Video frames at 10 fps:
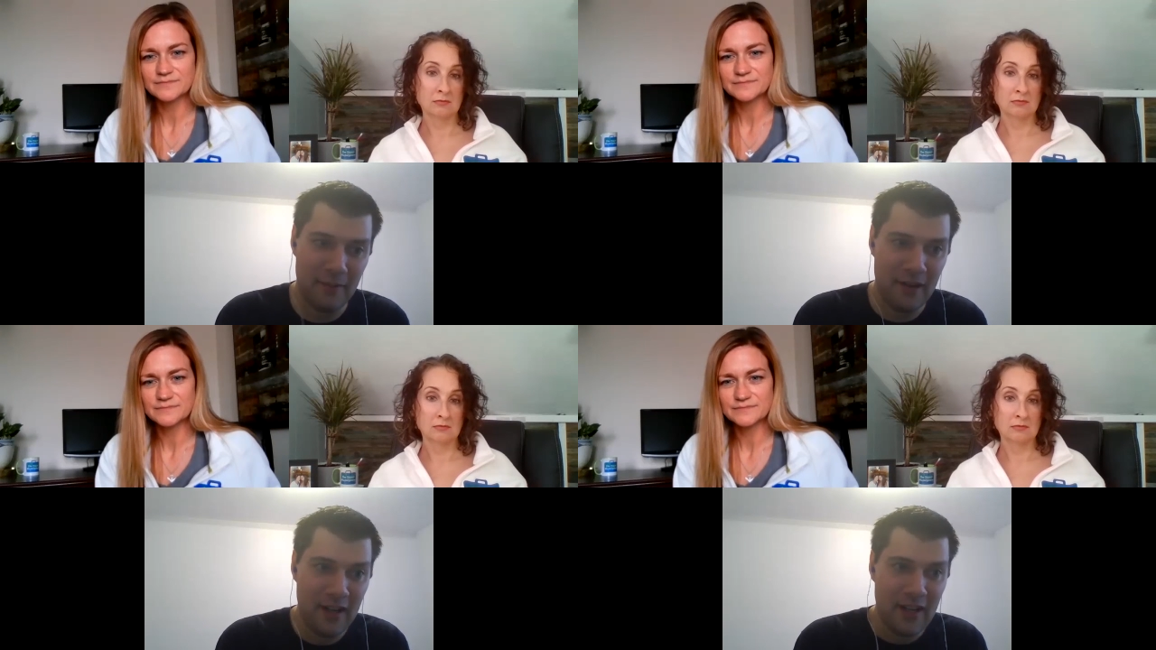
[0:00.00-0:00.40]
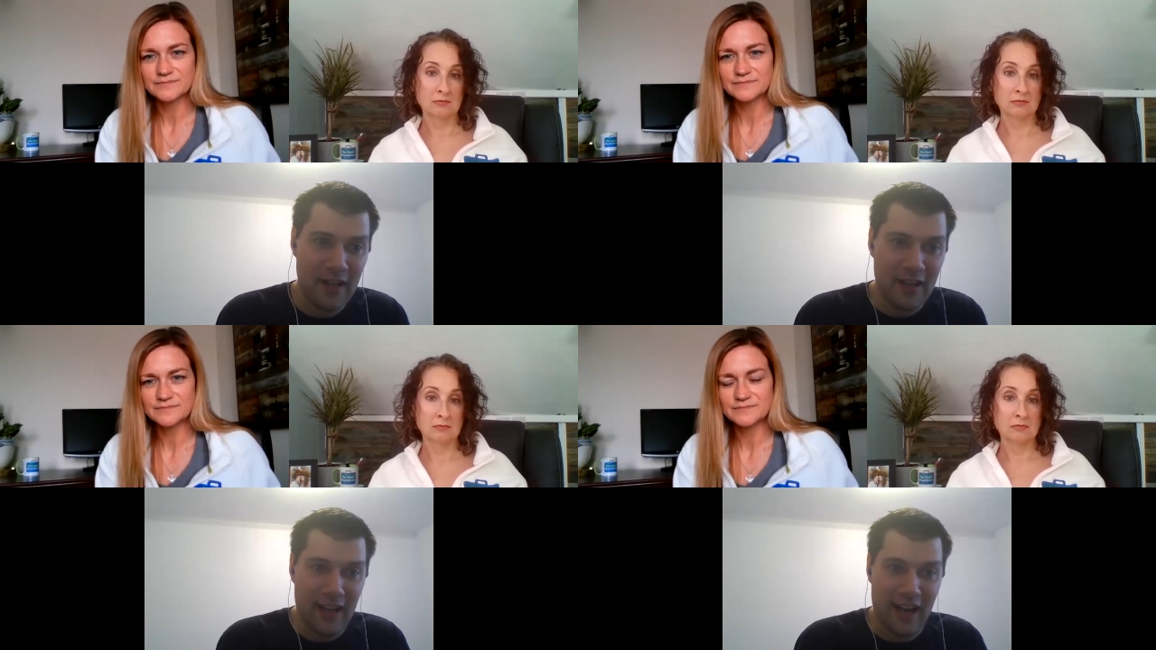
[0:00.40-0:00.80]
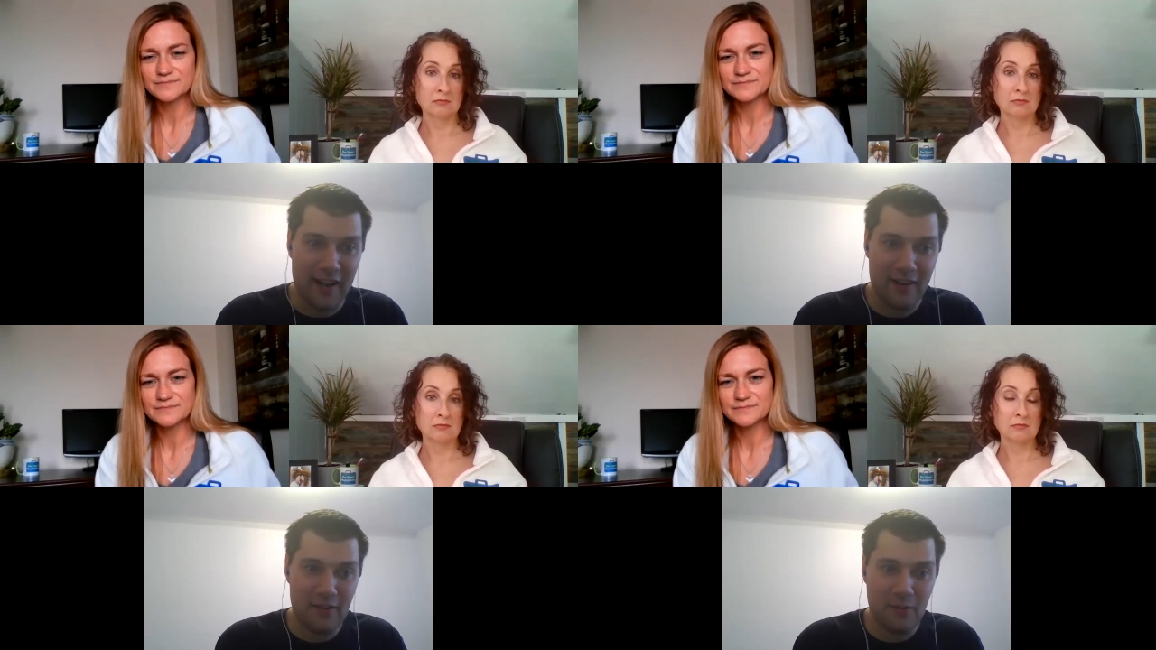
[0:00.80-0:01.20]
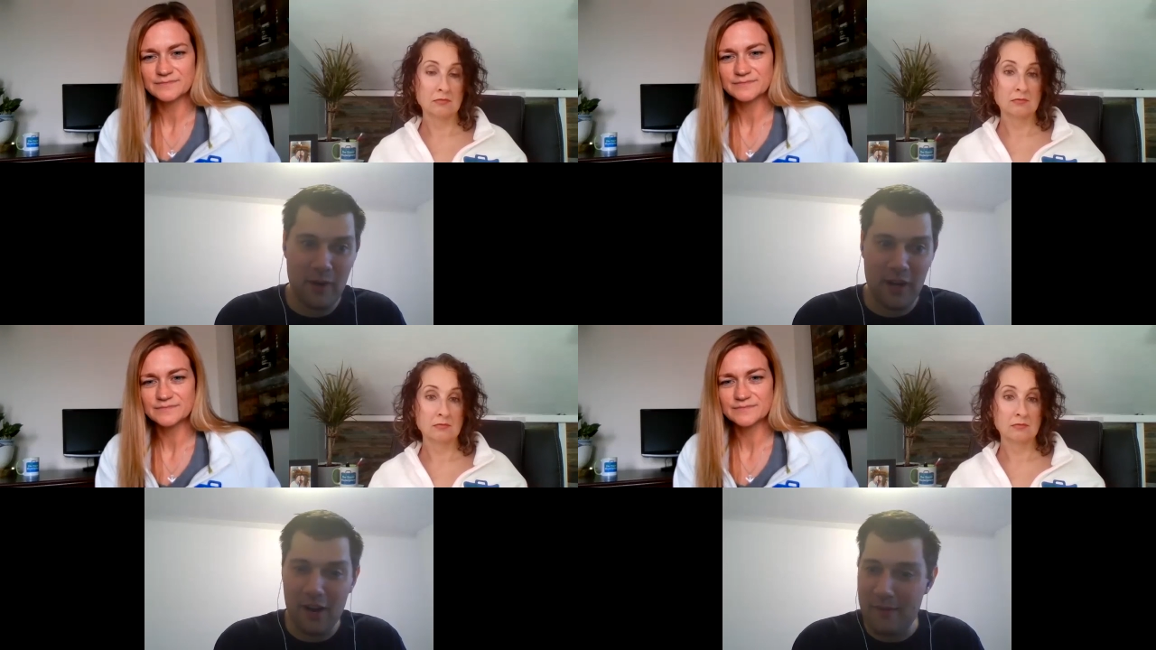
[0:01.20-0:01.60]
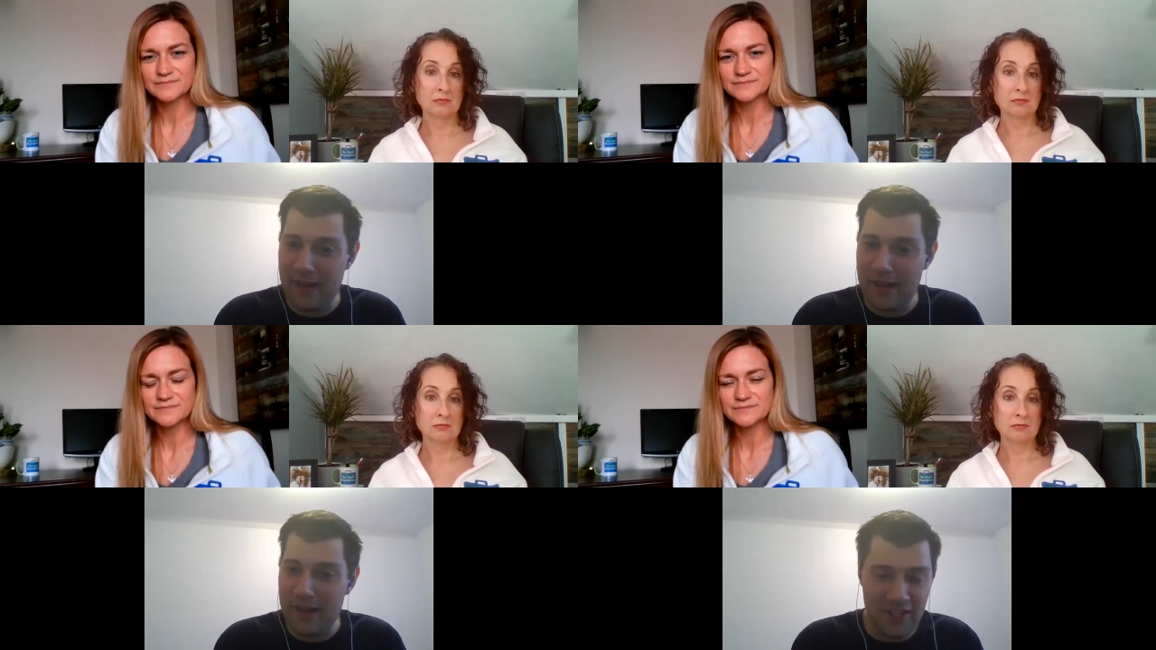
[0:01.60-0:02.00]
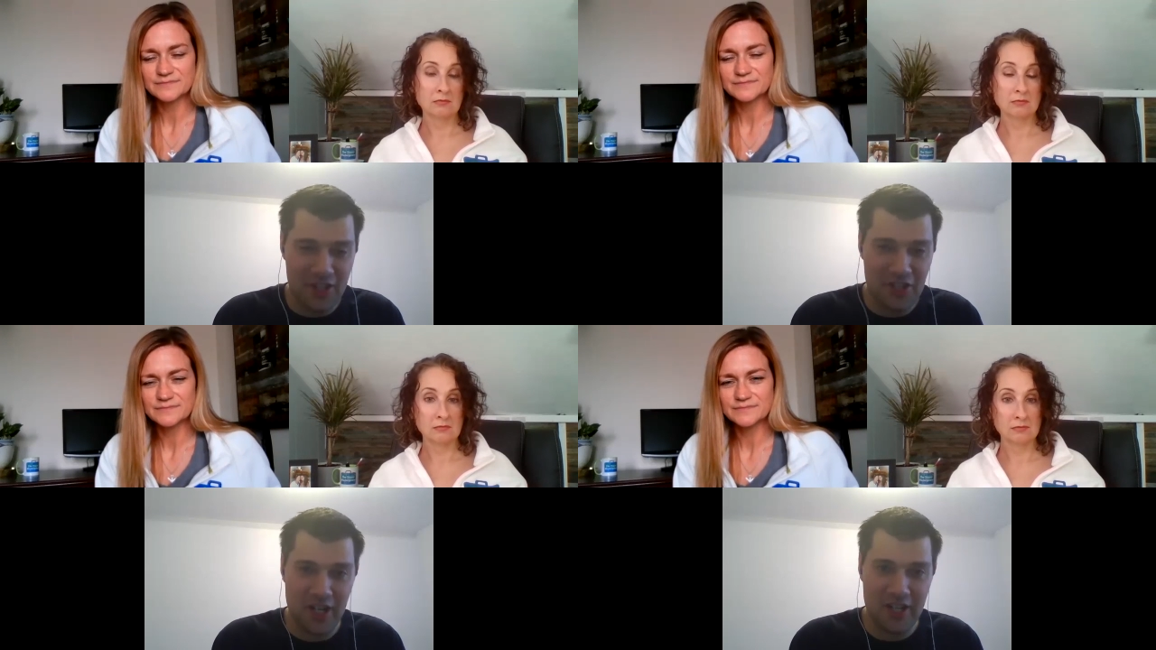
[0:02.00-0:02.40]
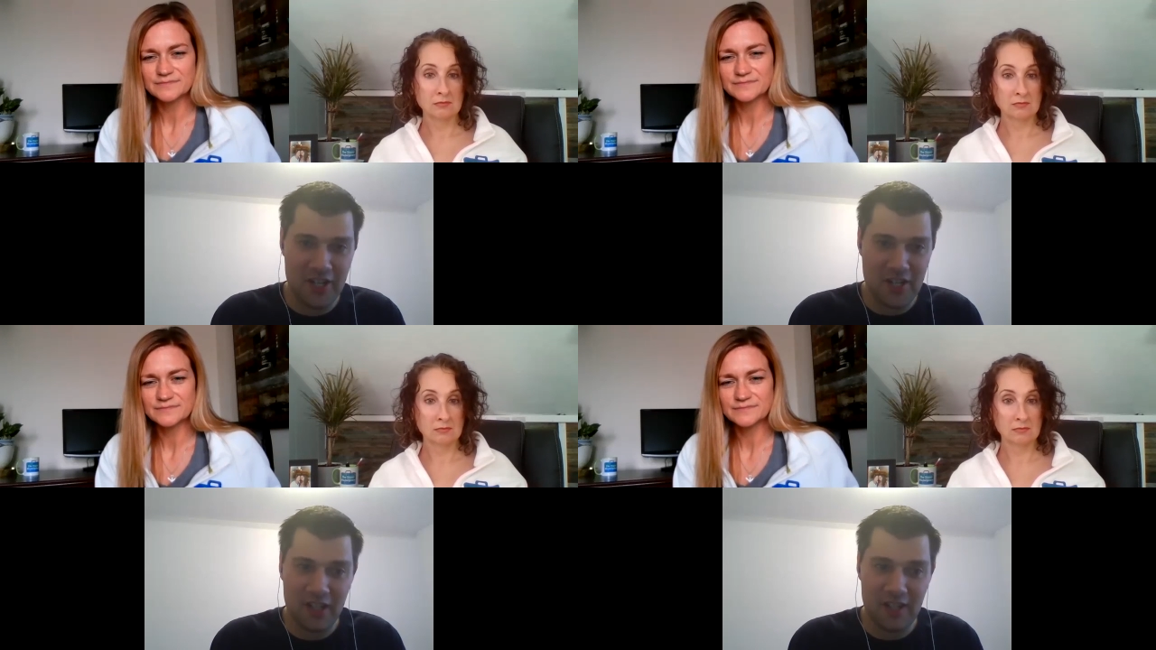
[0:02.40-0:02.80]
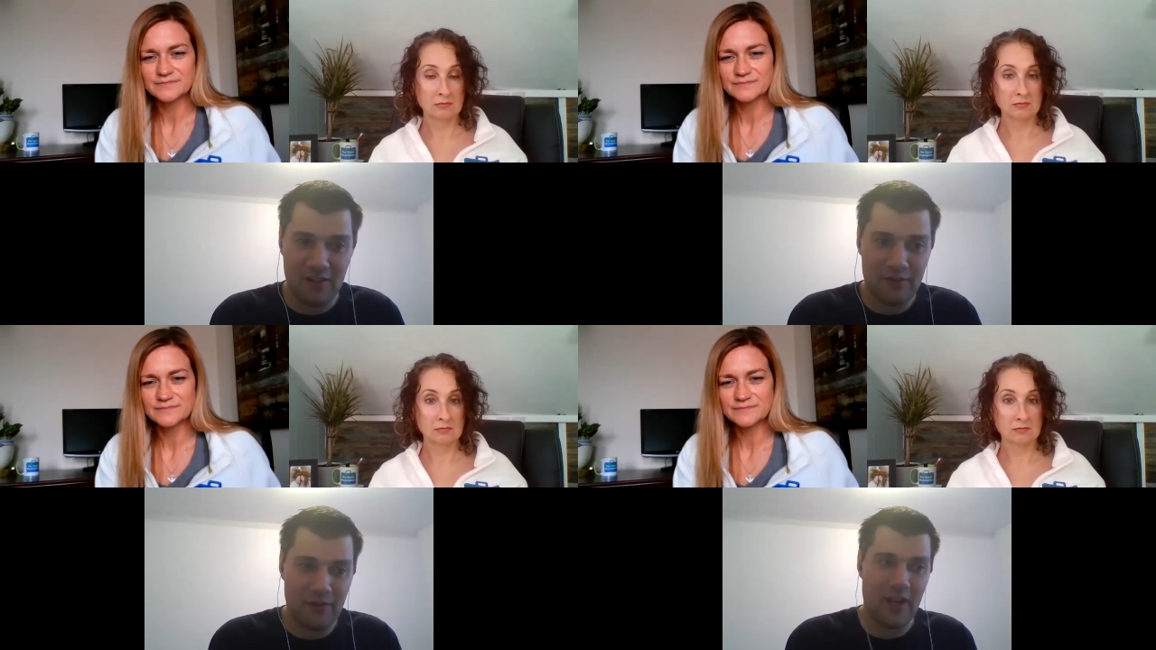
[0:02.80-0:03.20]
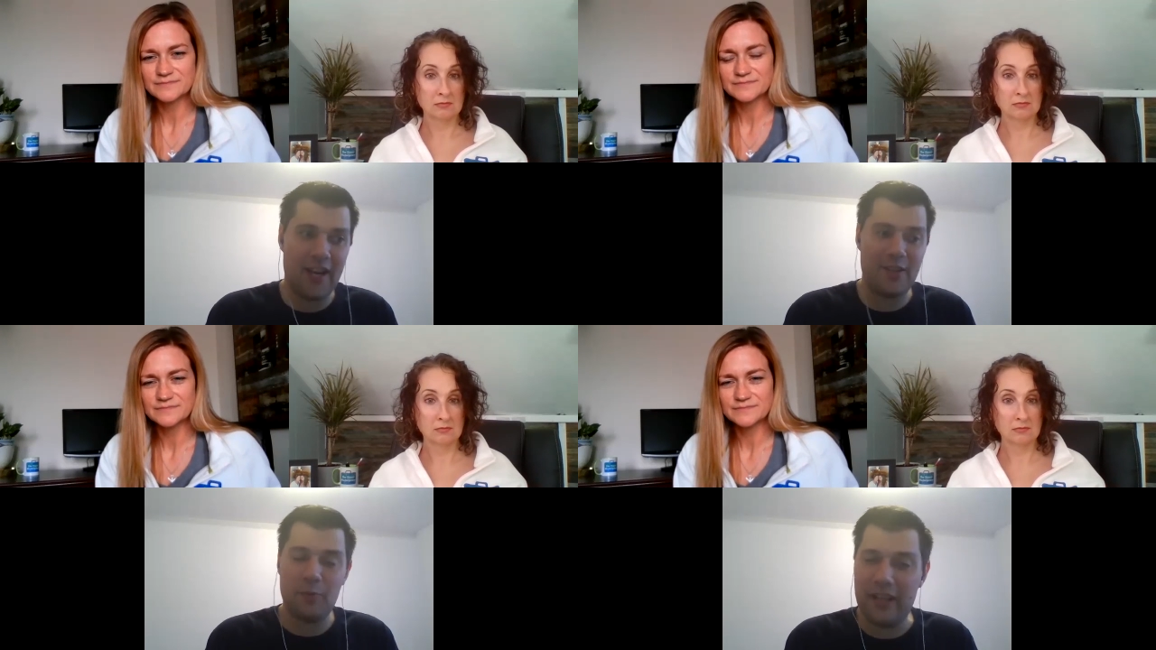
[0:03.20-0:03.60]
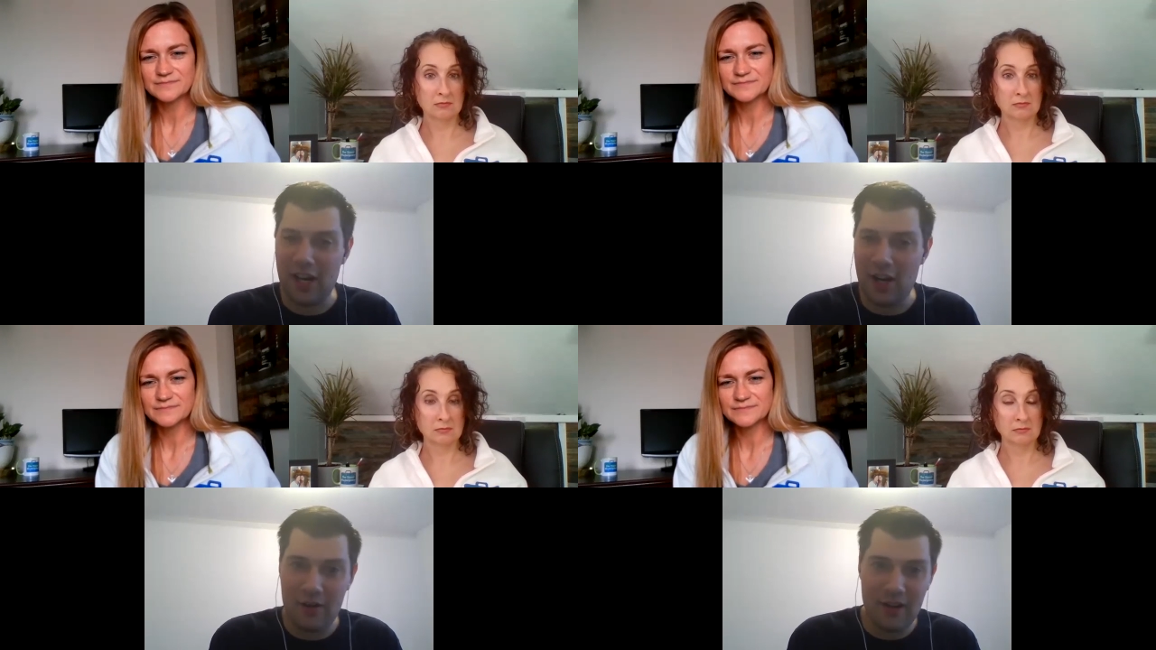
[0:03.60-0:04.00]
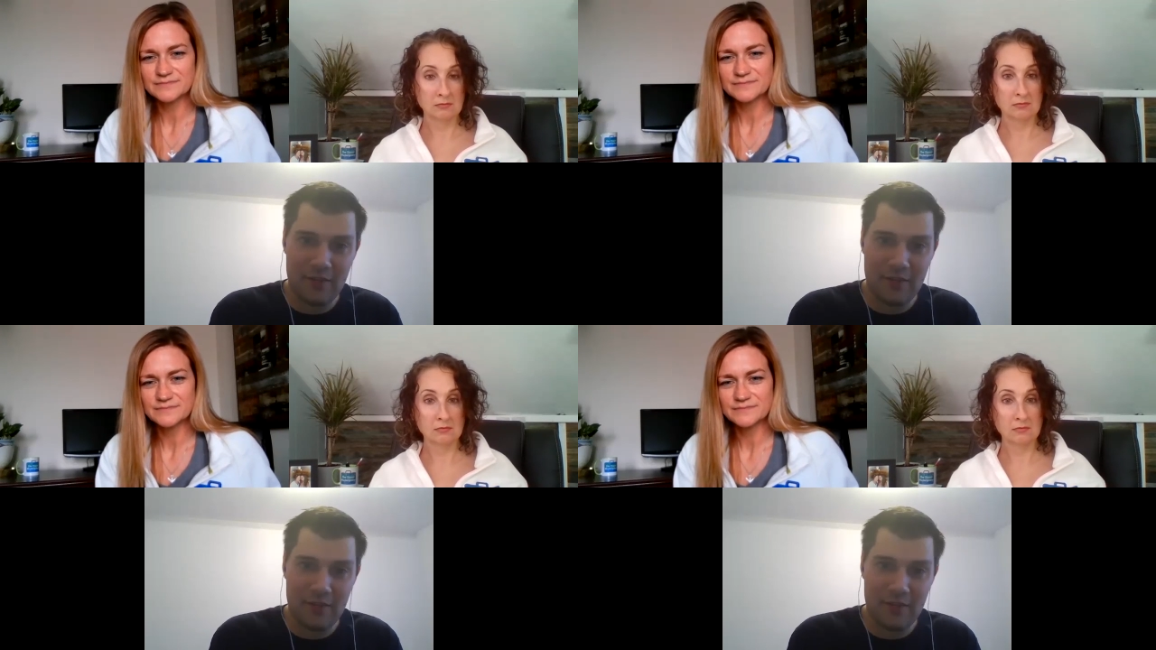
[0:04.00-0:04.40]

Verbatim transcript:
Speaker 1: Um, and we are making these changes kind of as we go and as